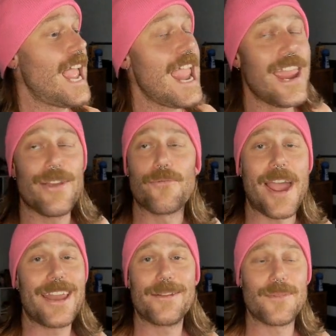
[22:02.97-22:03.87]
Hey,
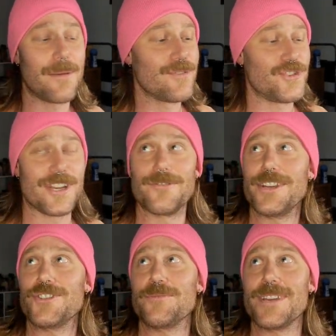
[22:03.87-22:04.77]
random number
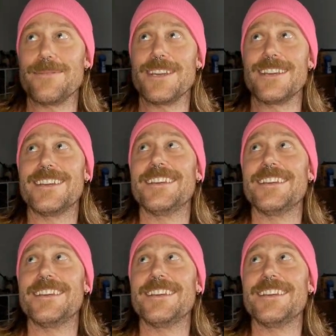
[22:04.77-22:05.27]
generation, baby.